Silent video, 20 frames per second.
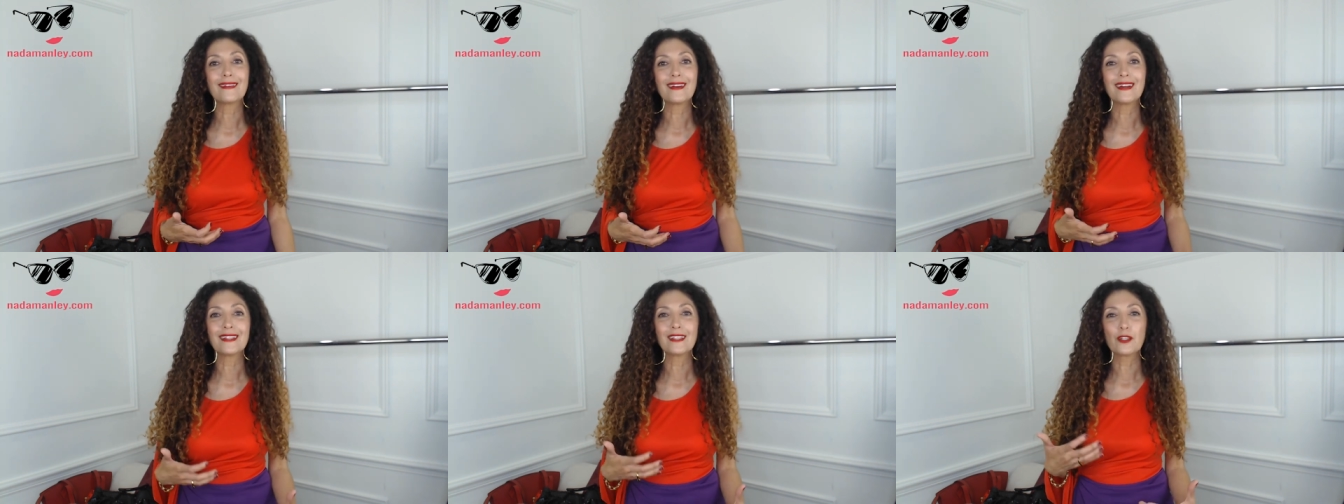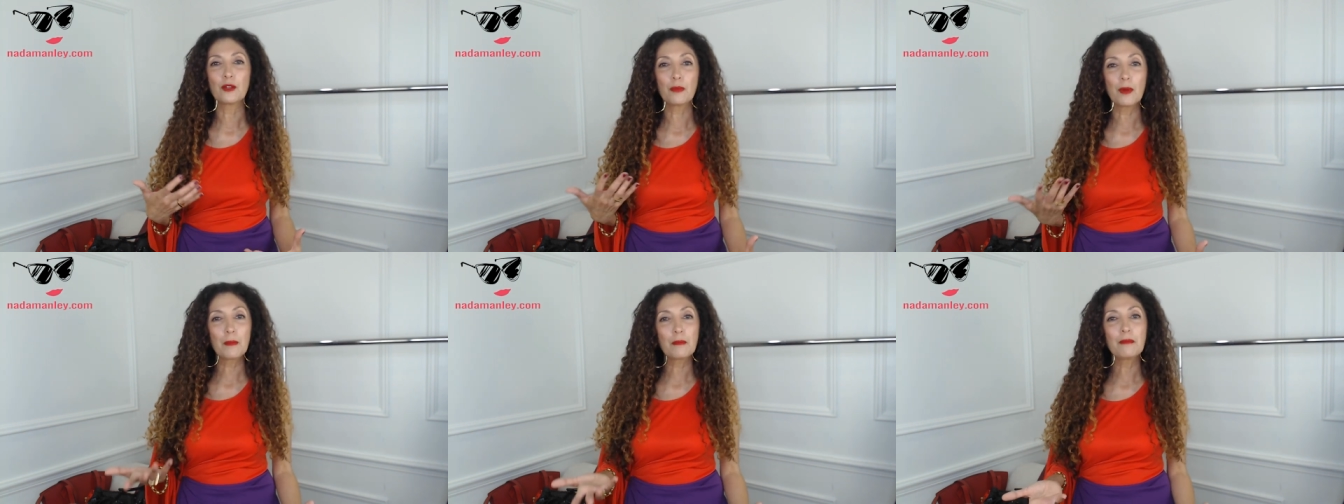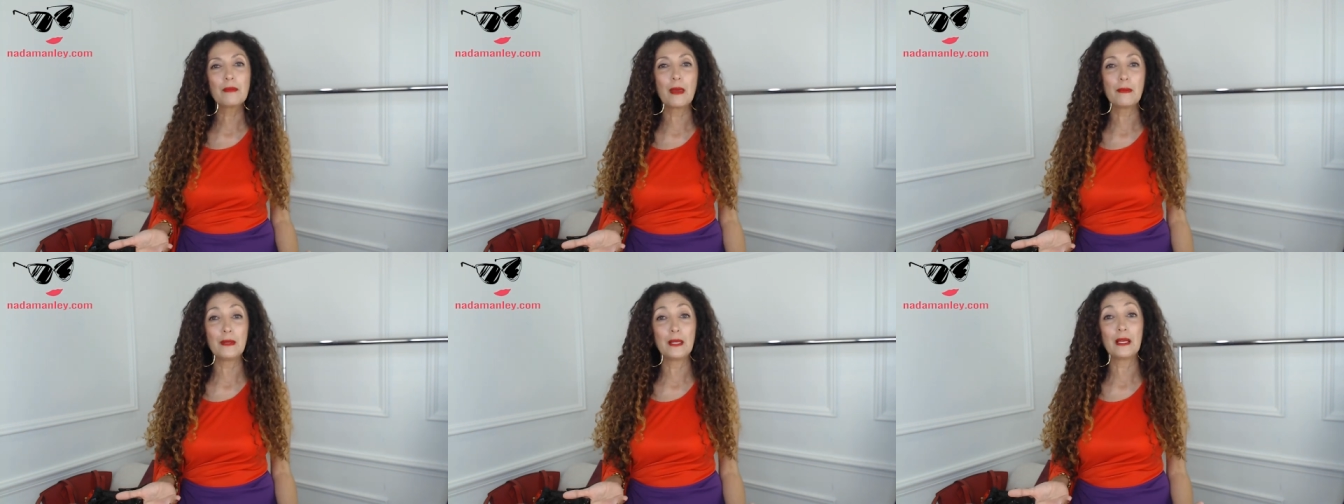a little bit
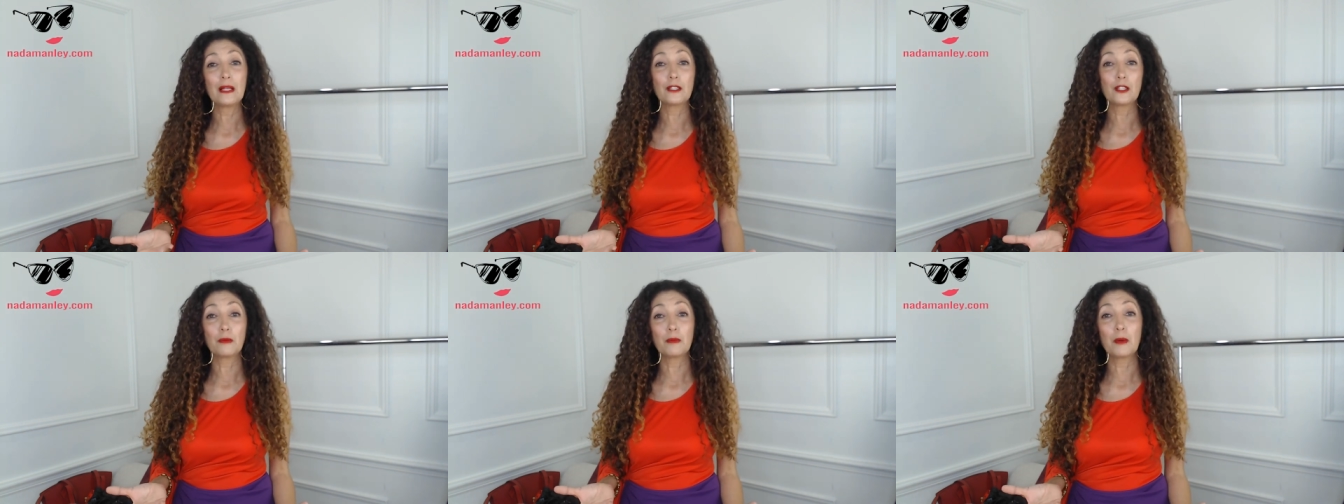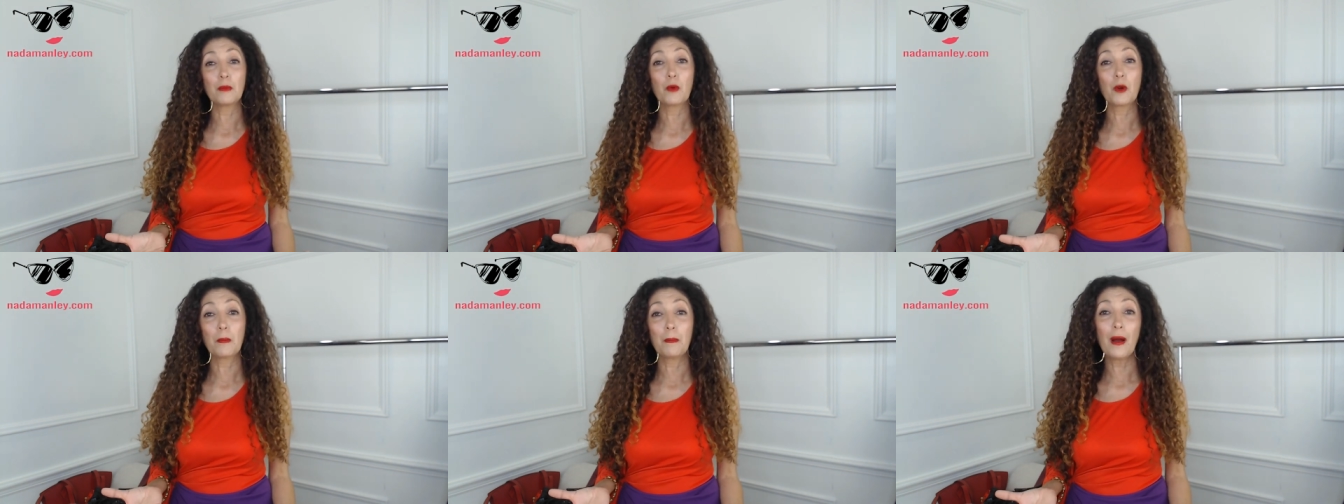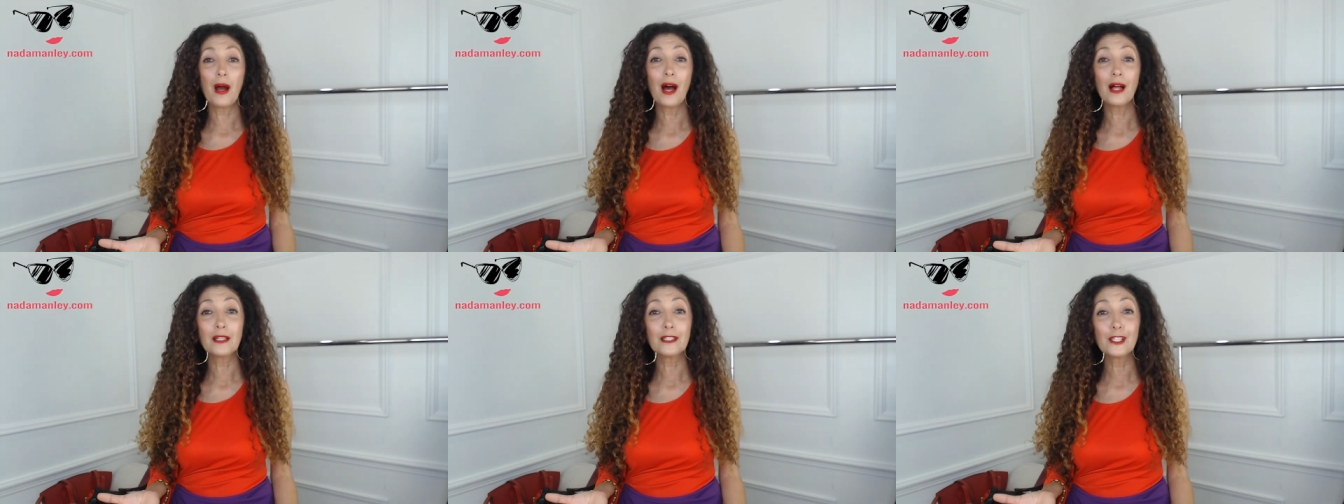maybe a little bit more
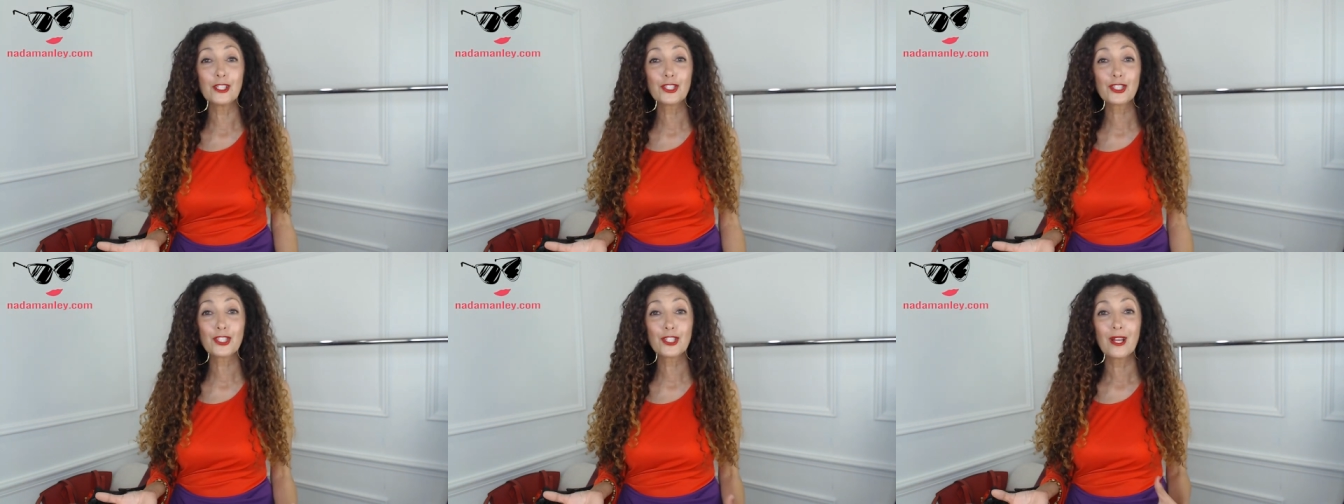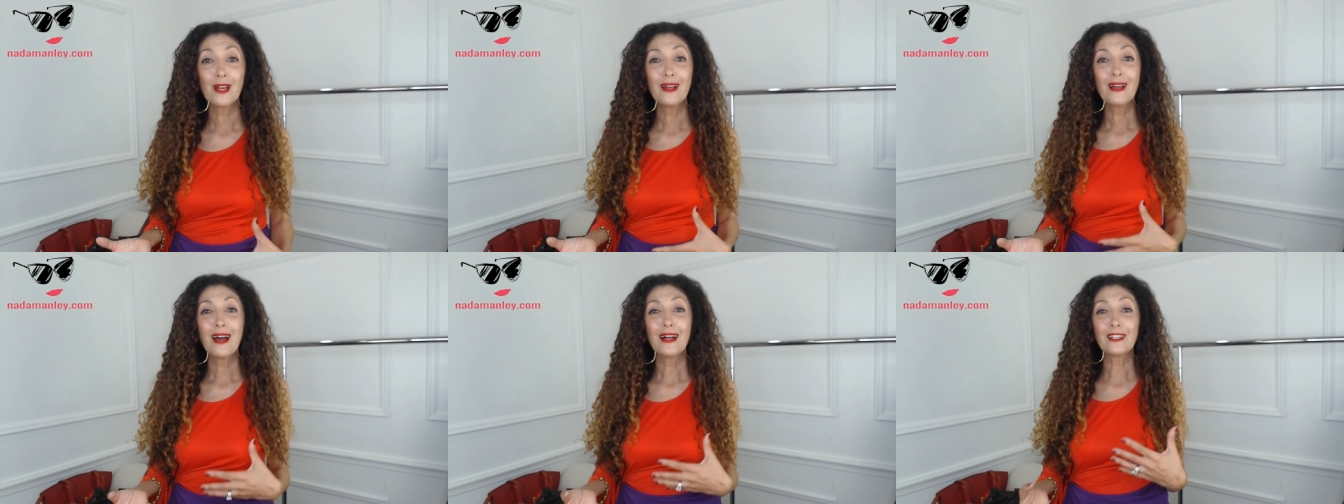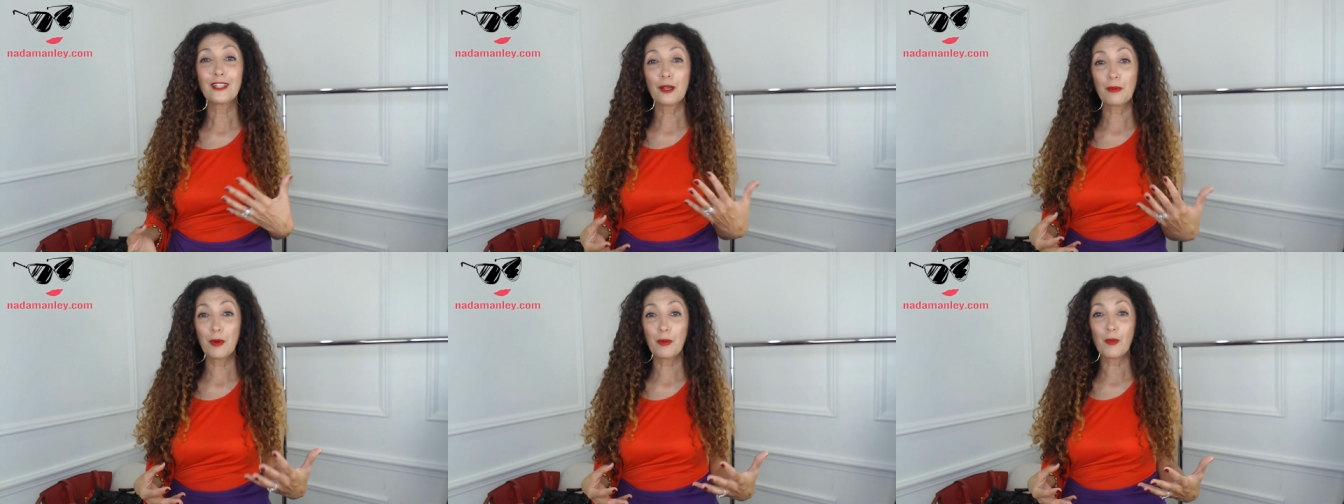polished, a
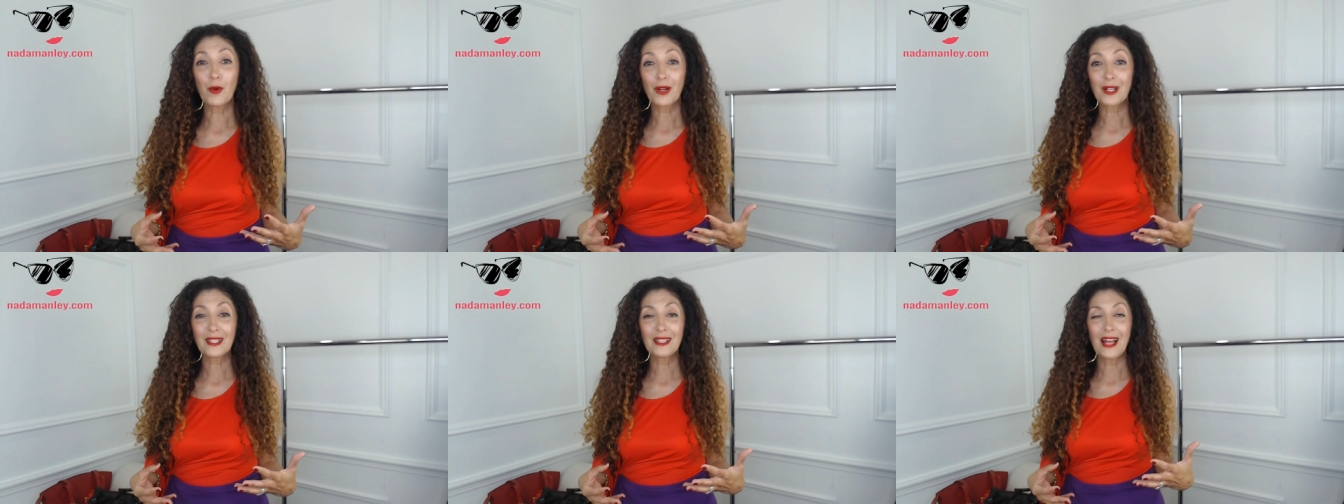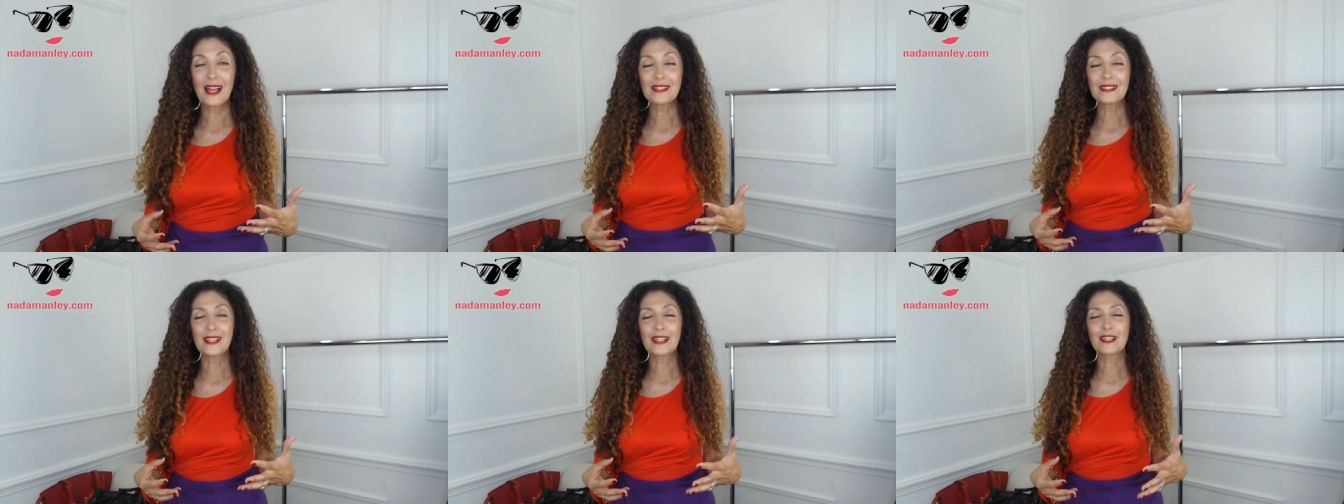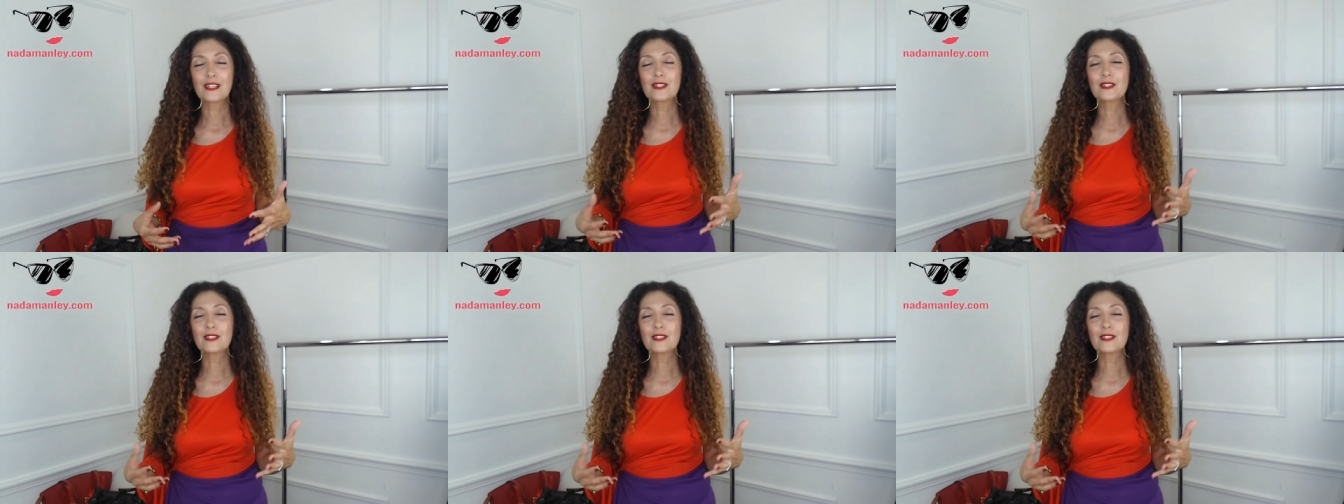little bit more classic.